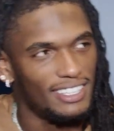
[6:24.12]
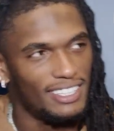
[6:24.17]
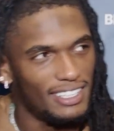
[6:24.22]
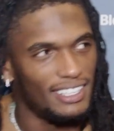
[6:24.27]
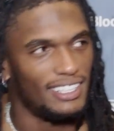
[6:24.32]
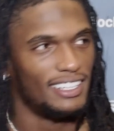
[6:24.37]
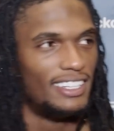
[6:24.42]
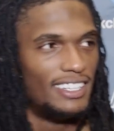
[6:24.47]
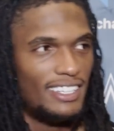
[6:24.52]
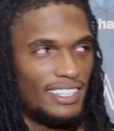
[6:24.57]
now
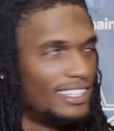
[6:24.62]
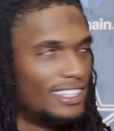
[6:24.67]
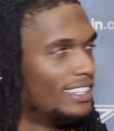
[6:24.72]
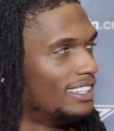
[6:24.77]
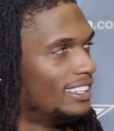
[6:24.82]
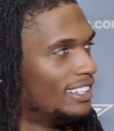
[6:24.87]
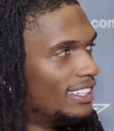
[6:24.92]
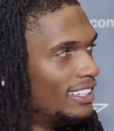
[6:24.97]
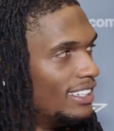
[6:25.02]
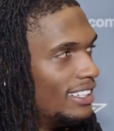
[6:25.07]

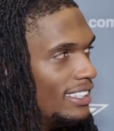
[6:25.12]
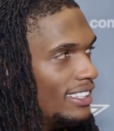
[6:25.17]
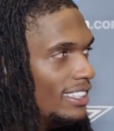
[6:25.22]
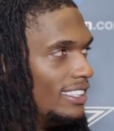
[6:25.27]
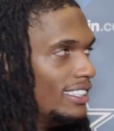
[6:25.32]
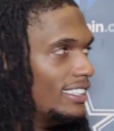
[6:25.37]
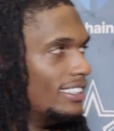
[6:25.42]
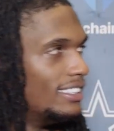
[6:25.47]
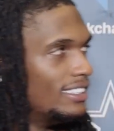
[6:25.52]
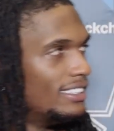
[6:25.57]
that it's
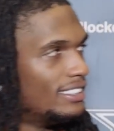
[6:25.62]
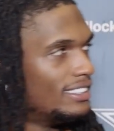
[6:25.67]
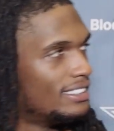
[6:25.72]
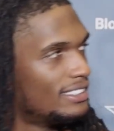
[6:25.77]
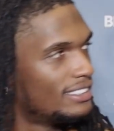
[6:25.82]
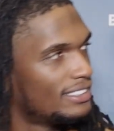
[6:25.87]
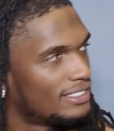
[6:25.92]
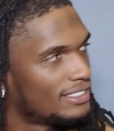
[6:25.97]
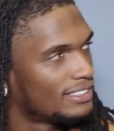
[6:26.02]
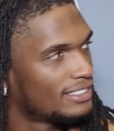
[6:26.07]

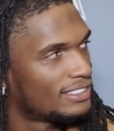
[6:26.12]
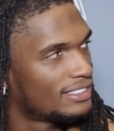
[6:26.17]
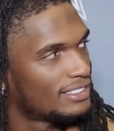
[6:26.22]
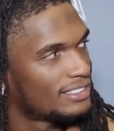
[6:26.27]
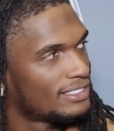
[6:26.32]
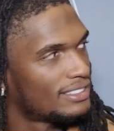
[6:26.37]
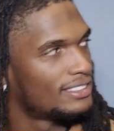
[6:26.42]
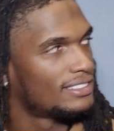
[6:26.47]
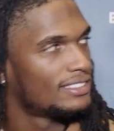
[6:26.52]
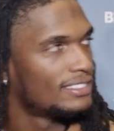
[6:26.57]
December
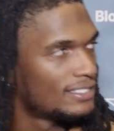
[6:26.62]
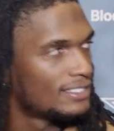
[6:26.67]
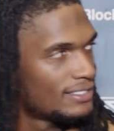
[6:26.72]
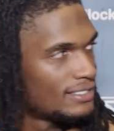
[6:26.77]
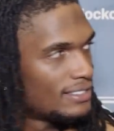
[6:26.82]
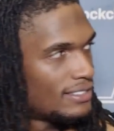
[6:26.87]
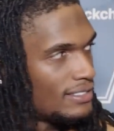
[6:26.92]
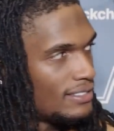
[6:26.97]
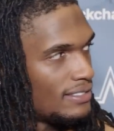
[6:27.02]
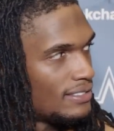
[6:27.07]
football, is there an
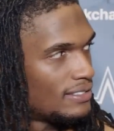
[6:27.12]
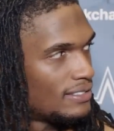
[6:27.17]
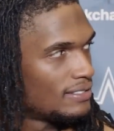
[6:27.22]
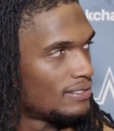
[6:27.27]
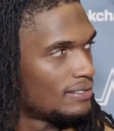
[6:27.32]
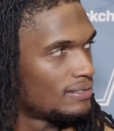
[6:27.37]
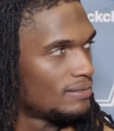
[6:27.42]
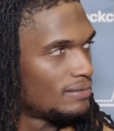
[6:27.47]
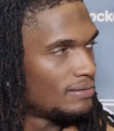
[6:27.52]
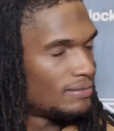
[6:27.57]
extra level
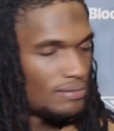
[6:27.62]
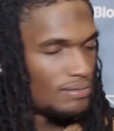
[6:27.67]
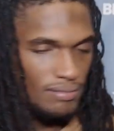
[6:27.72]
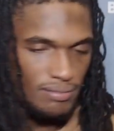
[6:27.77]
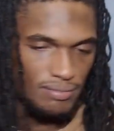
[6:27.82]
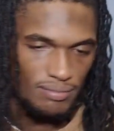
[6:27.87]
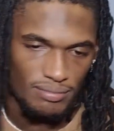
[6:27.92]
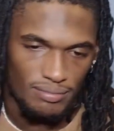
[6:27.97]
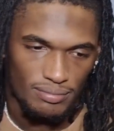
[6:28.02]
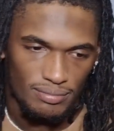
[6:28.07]
of
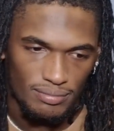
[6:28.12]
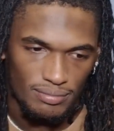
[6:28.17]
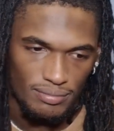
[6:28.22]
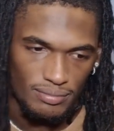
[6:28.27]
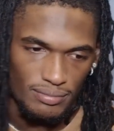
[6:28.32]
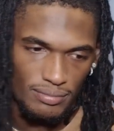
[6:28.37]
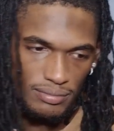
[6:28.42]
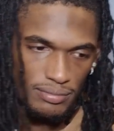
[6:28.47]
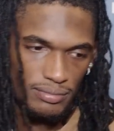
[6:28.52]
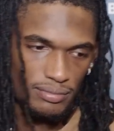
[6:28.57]
intensity as you guys
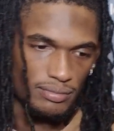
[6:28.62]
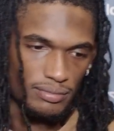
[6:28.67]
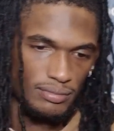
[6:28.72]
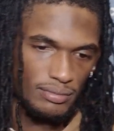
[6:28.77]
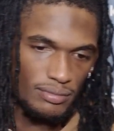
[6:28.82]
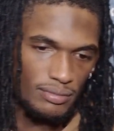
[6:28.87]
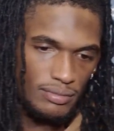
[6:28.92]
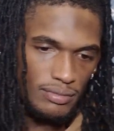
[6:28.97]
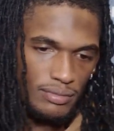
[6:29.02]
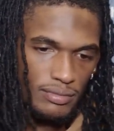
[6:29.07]
continue to
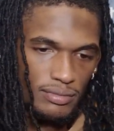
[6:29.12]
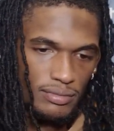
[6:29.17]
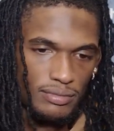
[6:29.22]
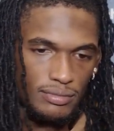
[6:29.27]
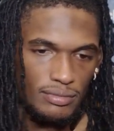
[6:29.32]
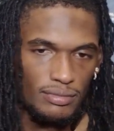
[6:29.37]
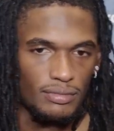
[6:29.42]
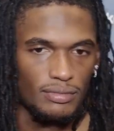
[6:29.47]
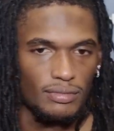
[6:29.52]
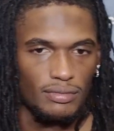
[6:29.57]
prepare, knowing
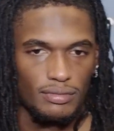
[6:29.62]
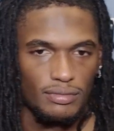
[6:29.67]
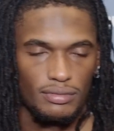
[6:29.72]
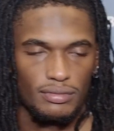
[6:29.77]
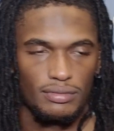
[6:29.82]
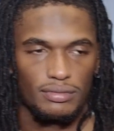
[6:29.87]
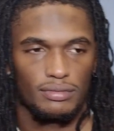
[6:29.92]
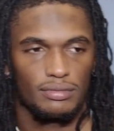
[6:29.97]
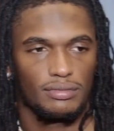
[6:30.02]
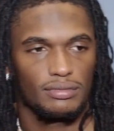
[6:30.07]
what kind of stretch
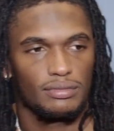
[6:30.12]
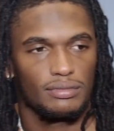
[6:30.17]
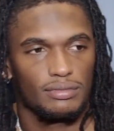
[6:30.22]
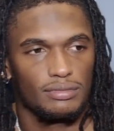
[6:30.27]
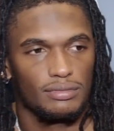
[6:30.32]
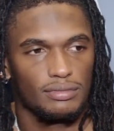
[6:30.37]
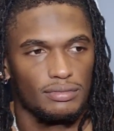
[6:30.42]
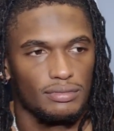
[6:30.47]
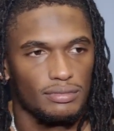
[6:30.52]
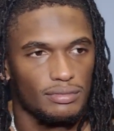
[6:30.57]
run you guys need
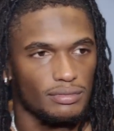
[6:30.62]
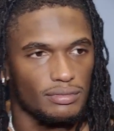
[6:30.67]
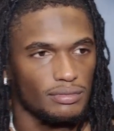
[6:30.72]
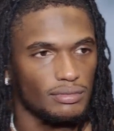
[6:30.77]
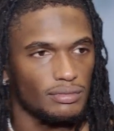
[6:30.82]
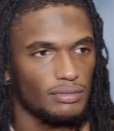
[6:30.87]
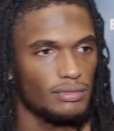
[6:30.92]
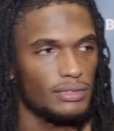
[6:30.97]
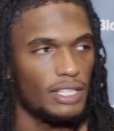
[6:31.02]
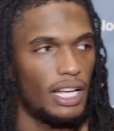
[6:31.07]
to go on right
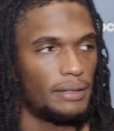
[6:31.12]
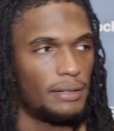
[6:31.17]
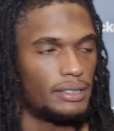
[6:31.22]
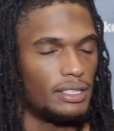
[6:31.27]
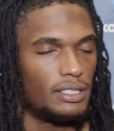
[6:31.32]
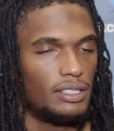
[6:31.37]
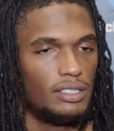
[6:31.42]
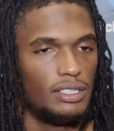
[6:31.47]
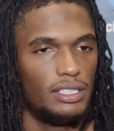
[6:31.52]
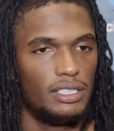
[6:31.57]
now?
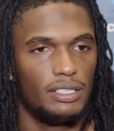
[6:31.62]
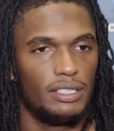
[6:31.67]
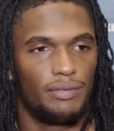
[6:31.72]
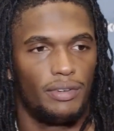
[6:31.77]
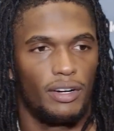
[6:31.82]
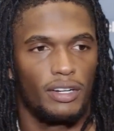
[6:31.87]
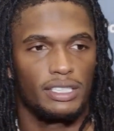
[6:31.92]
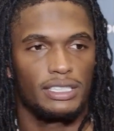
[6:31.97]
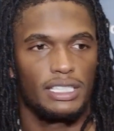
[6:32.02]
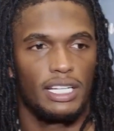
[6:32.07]
Absolutely. The
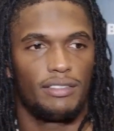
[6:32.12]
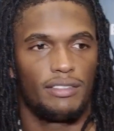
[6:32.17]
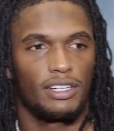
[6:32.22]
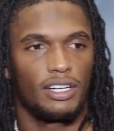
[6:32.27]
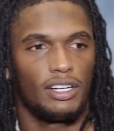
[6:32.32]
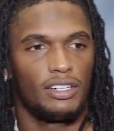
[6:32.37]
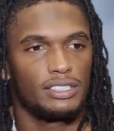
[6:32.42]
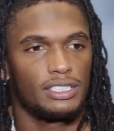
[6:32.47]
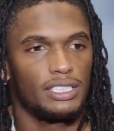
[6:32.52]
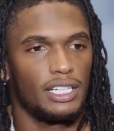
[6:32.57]
focus level
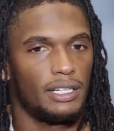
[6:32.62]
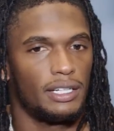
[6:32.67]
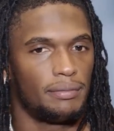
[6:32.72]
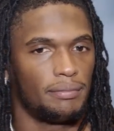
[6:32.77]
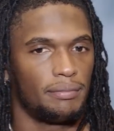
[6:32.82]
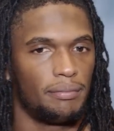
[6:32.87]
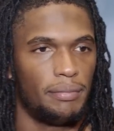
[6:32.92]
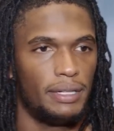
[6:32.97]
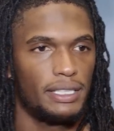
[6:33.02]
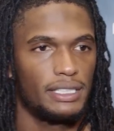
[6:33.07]
goes up
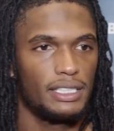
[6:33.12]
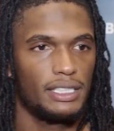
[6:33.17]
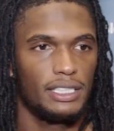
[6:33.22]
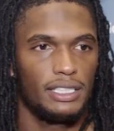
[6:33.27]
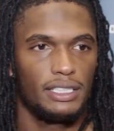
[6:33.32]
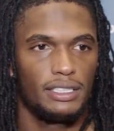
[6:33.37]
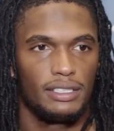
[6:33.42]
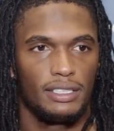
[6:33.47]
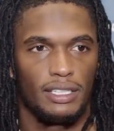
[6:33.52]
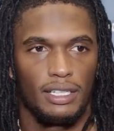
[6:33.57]

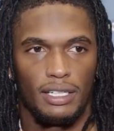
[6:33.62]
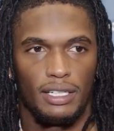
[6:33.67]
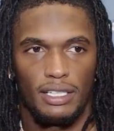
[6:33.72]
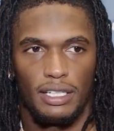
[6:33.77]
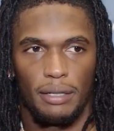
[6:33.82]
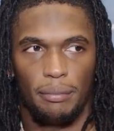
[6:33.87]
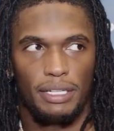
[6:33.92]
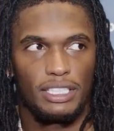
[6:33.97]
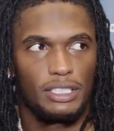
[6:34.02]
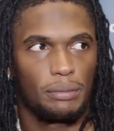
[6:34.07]
mentally.
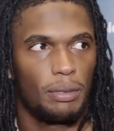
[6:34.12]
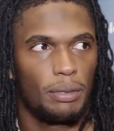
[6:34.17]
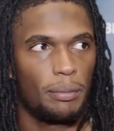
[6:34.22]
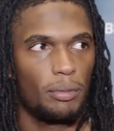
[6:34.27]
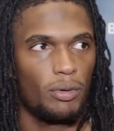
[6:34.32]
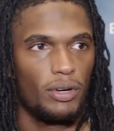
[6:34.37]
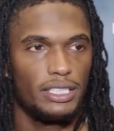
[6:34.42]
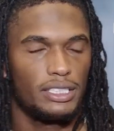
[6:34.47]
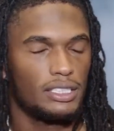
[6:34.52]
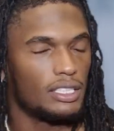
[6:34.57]
The mental
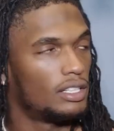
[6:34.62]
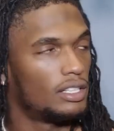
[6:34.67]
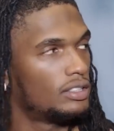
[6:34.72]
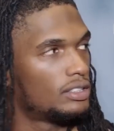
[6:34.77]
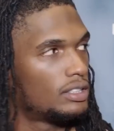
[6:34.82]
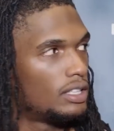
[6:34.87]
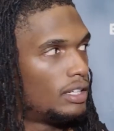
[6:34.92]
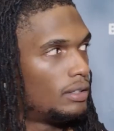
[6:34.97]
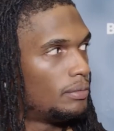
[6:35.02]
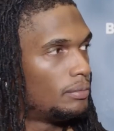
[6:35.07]
preparation
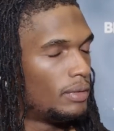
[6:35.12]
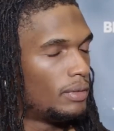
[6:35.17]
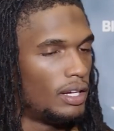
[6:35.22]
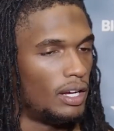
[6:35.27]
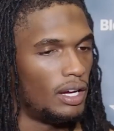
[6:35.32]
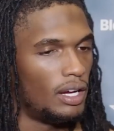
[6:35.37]
goes up.